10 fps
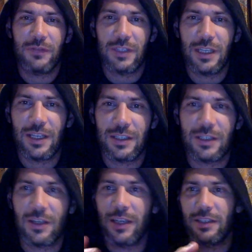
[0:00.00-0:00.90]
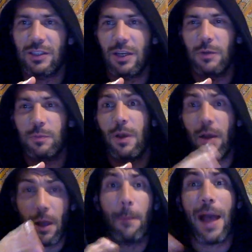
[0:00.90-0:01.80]
have to sit next to this guy because this guy was
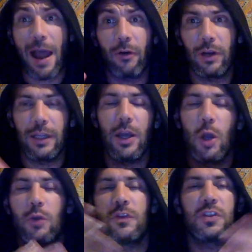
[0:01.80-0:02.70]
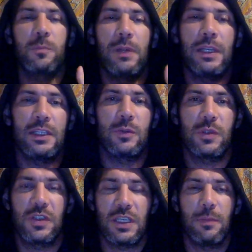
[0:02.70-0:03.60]
apparently overspilling into
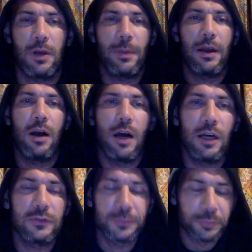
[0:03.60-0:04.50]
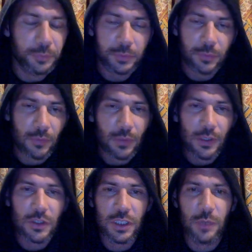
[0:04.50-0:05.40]
his seat by about half.
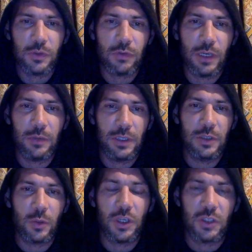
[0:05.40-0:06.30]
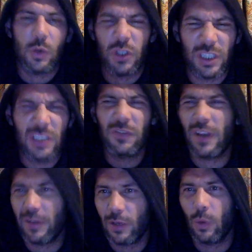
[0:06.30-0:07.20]
So he was quite squashed, and he just
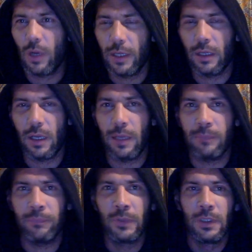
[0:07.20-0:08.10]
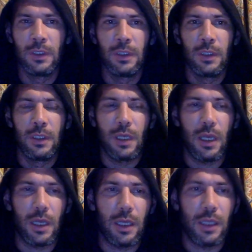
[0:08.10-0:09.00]
found it quite over
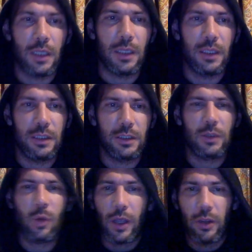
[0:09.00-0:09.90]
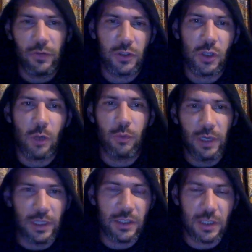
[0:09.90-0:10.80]
the top.
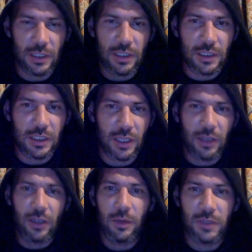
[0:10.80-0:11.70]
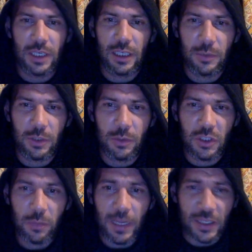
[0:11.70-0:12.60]
Really, this other guy was taking up so much
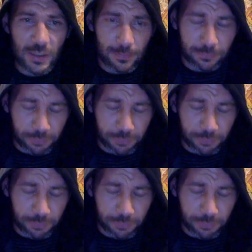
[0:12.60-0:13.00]
space.